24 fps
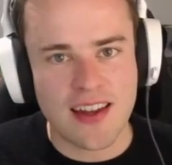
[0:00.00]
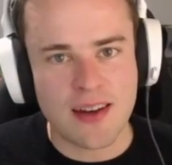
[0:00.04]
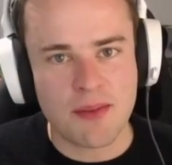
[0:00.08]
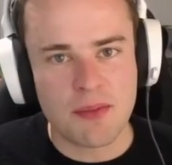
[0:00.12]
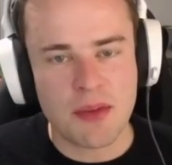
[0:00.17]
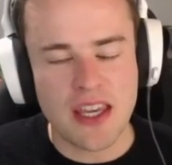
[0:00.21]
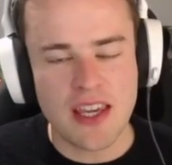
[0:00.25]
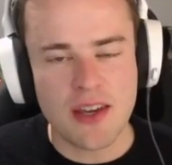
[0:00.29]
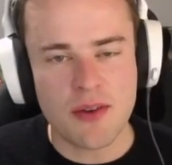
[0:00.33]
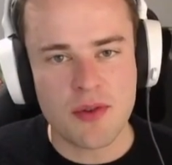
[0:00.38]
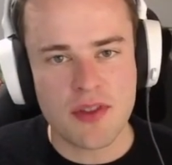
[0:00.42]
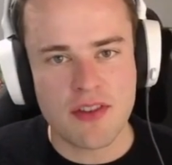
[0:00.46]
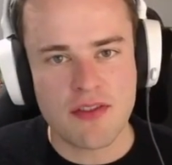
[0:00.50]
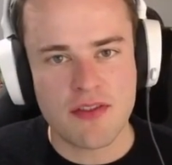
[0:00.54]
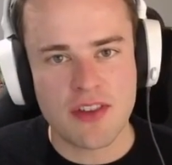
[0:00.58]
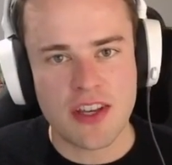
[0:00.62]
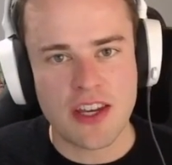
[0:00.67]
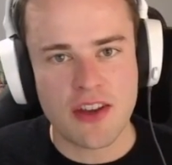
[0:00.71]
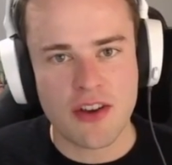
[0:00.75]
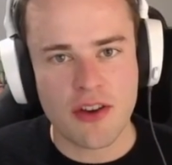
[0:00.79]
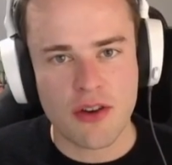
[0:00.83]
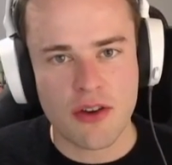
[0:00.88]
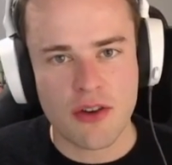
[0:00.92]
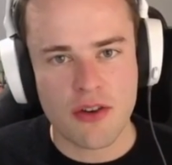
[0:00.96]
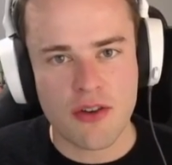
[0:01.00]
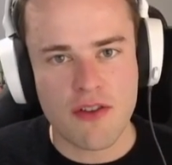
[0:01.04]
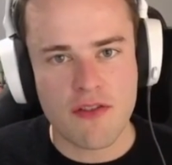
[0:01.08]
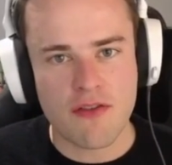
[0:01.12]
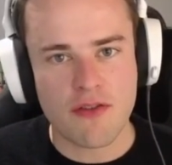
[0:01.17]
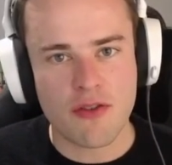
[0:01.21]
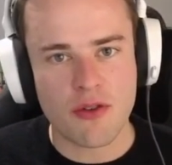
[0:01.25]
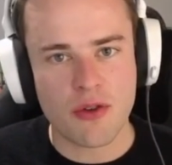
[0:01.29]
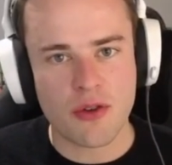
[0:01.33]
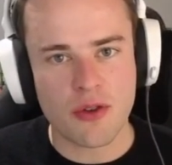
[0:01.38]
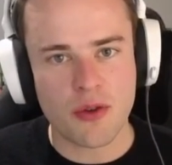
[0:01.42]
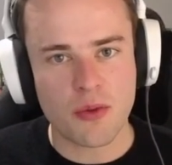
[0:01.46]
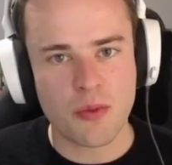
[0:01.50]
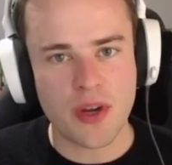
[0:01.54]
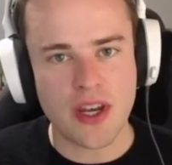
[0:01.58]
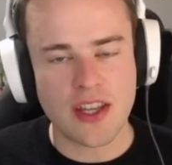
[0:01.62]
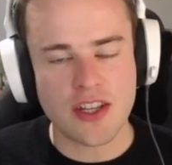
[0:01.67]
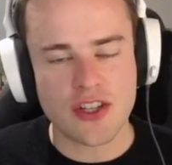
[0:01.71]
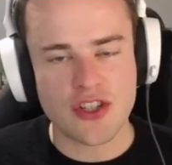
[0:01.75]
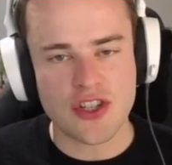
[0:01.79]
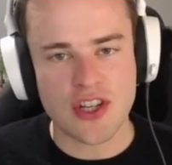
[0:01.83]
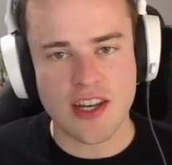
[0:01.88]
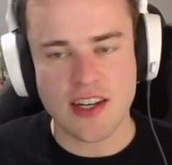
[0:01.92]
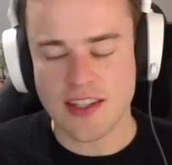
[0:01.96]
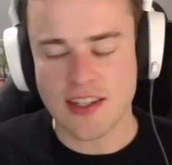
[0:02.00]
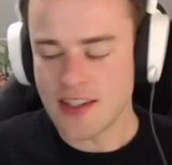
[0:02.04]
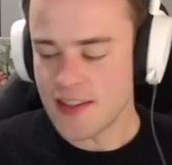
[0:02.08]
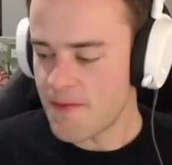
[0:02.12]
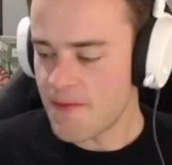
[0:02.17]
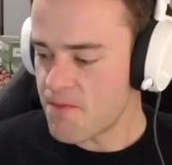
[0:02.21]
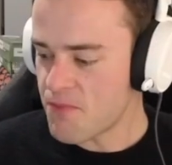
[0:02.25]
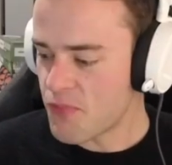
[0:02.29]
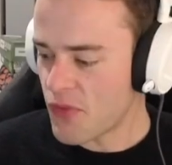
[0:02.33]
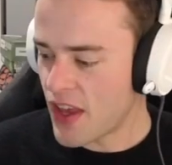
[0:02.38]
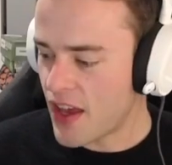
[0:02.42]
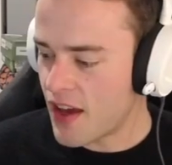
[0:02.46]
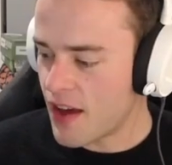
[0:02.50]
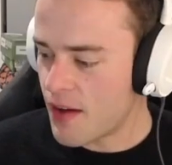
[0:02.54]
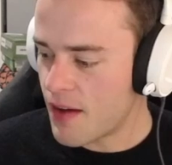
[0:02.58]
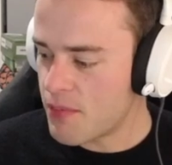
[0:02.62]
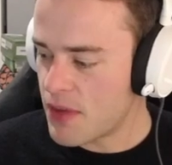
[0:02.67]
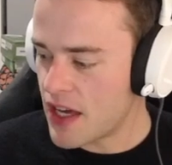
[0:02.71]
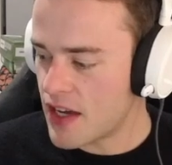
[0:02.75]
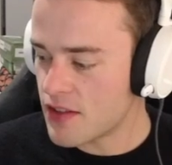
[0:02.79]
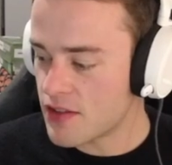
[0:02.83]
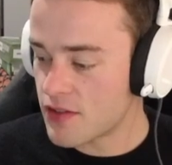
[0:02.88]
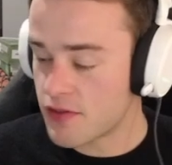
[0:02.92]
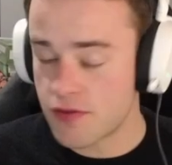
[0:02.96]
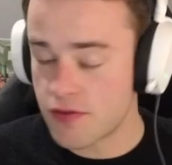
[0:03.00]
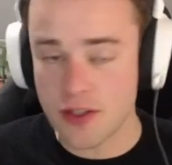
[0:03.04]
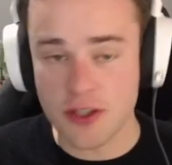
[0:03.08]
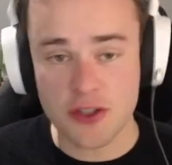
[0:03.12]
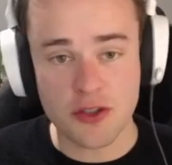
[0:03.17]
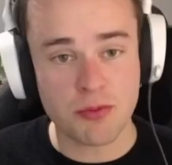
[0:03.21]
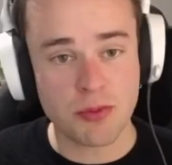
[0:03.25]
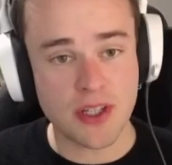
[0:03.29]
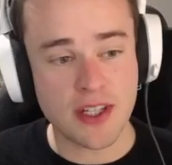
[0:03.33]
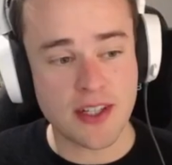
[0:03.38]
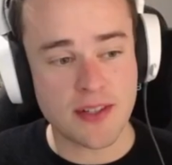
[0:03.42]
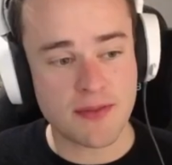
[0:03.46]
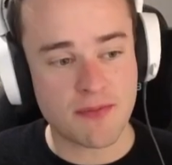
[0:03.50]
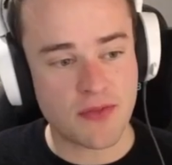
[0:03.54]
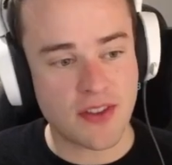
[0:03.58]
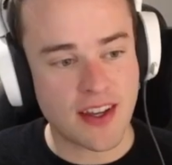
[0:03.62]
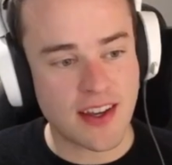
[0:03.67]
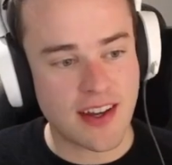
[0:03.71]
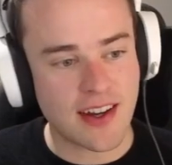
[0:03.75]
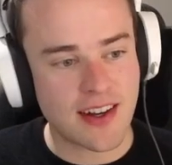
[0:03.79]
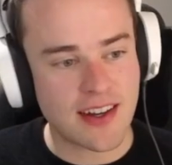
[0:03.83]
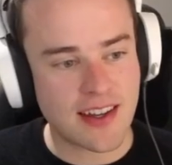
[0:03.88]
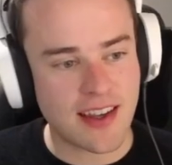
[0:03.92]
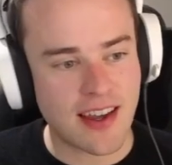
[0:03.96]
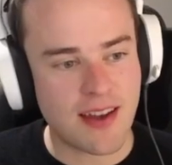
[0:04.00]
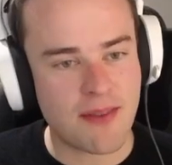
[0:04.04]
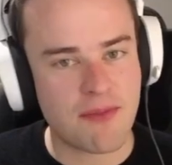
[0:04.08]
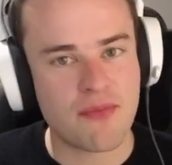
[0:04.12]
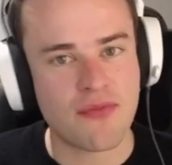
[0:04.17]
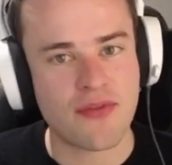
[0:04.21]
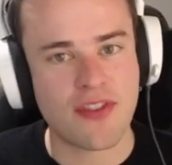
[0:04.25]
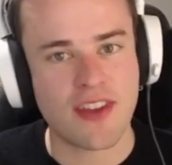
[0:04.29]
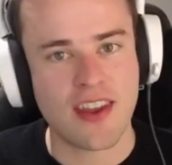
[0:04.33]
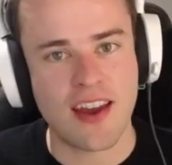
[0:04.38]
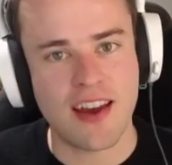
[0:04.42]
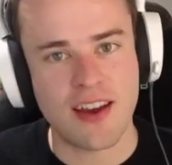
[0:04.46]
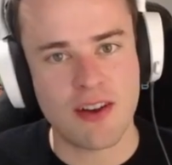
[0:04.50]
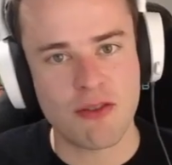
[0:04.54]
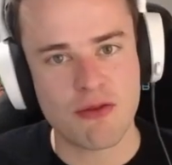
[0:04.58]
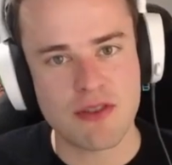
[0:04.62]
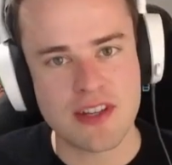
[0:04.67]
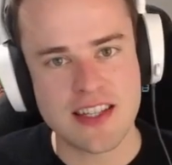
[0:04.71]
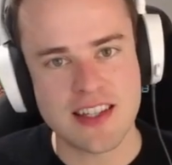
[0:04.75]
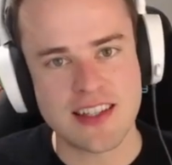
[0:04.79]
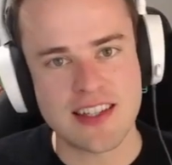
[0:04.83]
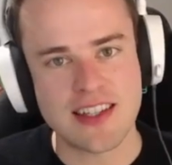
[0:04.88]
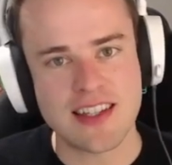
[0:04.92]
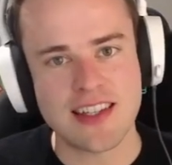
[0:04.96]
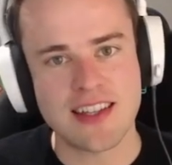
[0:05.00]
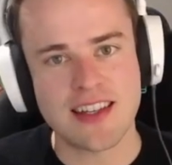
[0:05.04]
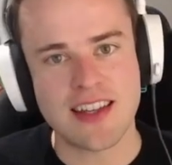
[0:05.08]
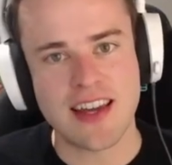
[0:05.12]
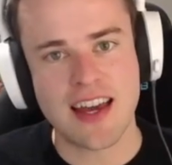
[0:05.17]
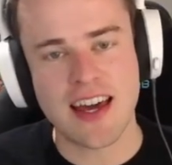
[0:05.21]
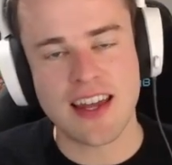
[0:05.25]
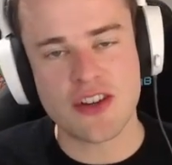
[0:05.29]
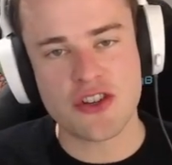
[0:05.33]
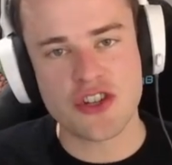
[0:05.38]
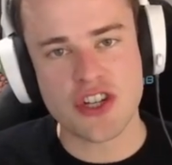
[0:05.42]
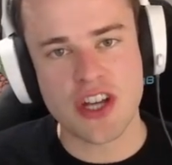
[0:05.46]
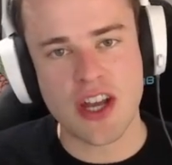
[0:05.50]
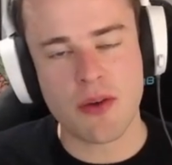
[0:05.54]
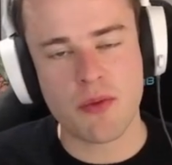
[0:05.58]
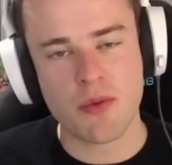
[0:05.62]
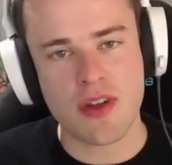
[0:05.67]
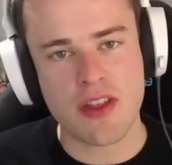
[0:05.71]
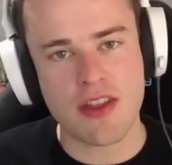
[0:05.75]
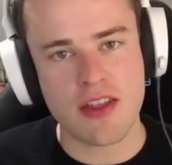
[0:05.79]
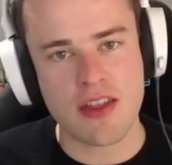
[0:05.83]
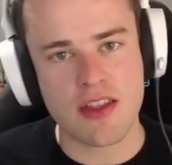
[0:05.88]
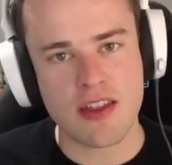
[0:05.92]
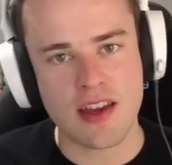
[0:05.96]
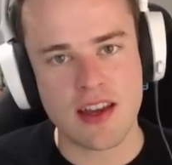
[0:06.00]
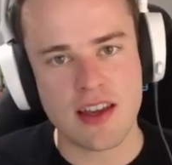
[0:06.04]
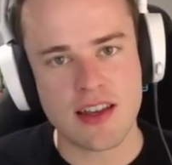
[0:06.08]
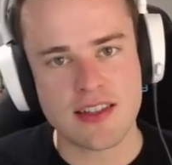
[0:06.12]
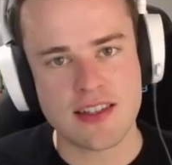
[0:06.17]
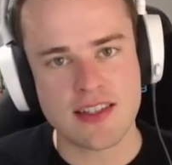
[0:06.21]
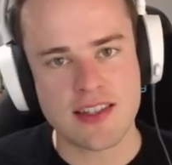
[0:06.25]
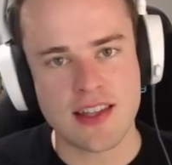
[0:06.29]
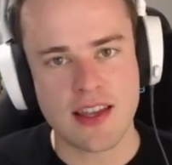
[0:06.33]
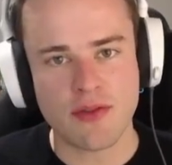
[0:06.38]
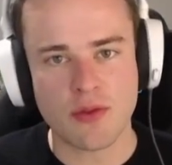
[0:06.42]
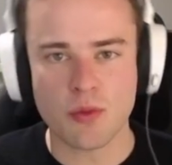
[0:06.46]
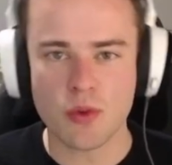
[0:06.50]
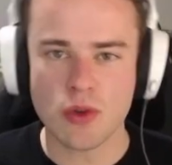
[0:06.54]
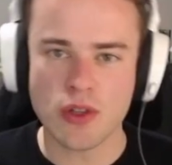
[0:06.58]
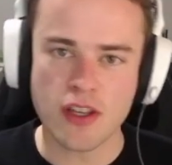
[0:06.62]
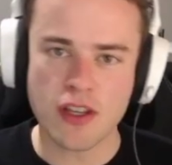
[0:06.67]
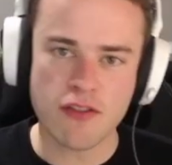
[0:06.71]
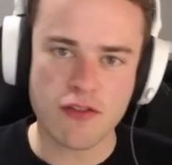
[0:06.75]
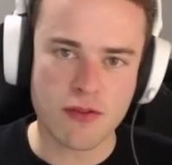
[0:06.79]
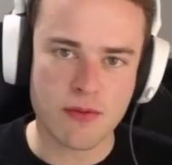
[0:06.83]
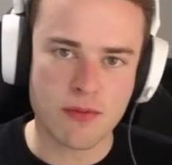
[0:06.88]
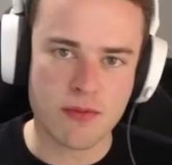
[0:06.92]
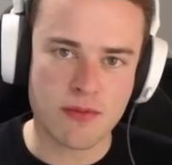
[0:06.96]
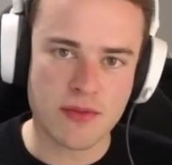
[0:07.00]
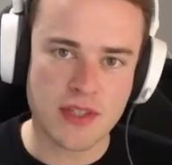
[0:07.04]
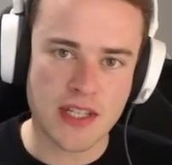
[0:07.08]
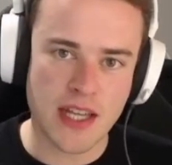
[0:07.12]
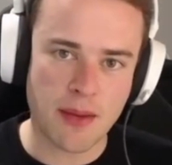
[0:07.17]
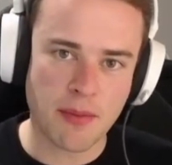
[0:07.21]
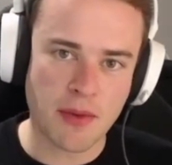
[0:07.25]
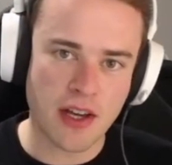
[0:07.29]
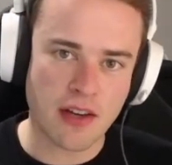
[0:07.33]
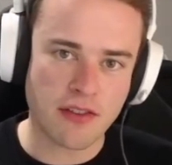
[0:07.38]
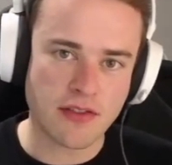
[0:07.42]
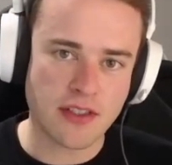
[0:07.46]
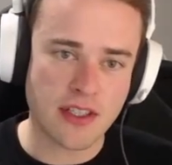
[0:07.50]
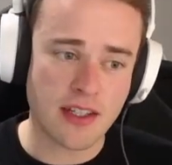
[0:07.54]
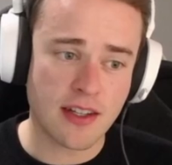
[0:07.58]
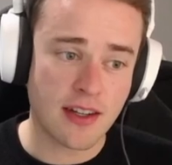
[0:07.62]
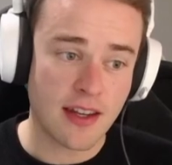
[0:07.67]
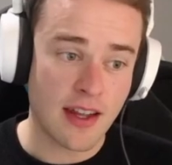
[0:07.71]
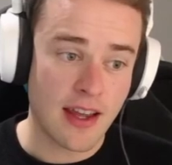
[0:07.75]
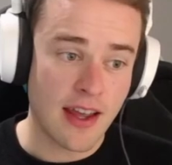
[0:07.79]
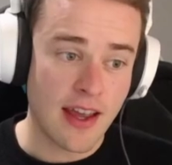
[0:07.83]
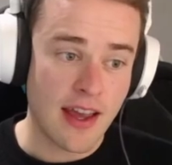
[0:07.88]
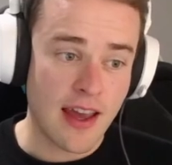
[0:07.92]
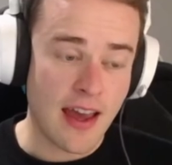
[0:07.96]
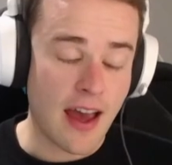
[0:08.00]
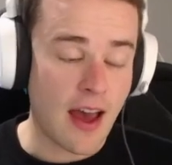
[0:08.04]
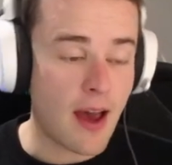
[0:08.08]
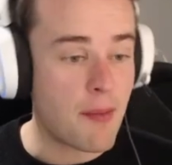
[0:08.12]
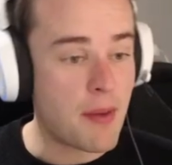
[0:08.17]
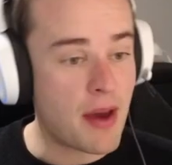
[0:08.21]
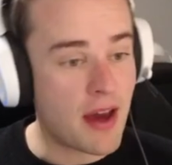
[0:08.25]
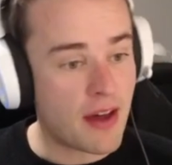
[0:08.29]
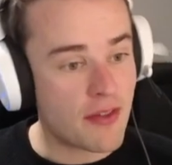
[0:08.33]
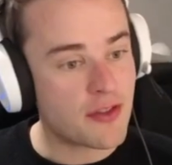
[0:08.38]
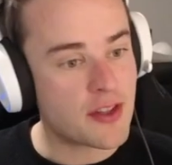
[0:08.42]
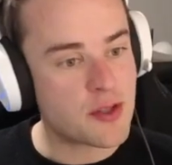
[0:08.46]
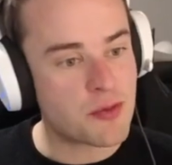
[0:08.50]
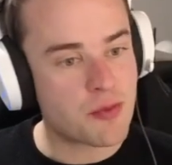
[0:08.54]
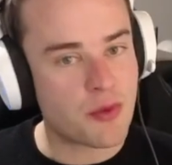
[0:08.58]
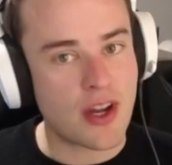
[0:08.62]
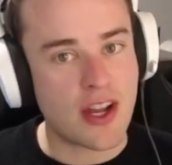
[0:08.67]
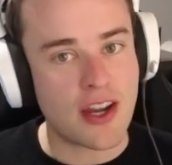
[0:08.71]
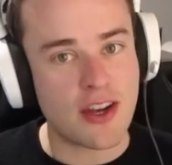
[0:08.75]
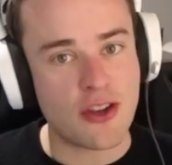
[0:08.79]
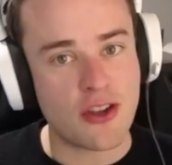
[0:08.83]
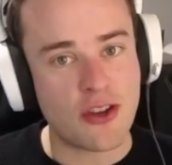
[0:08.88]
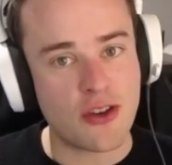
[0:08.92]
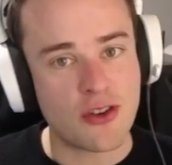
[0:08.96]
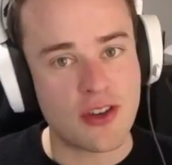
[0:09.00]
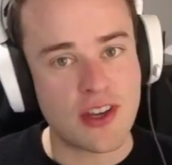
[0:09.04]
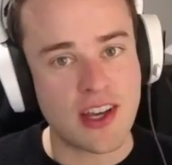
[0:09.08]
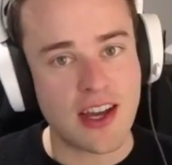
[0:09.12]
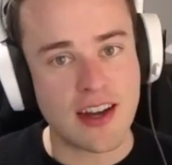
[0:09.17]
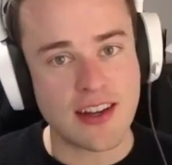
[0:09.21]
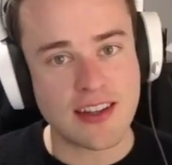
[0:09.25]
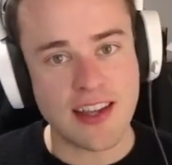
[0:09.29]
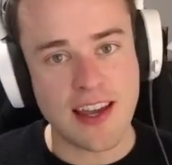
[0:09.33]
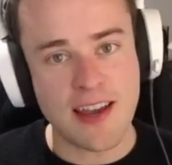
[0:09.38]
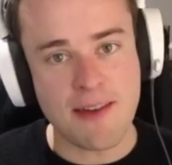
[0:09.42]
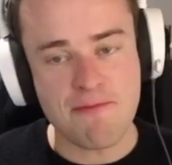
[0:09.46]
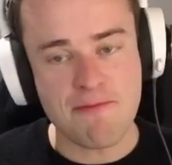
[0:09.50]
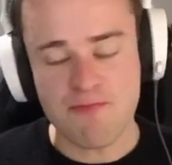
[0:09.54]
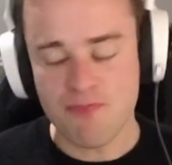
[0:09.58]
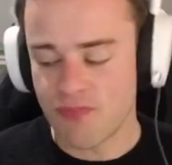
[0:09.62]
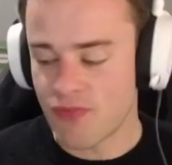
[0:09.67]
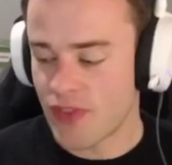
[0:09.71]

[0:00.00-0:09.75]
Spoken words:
here with a video for the winning agenda about Flesh and Blood, the card game. Recently had a chat with Stephen Woolley from Team Covenant about this brand new card game.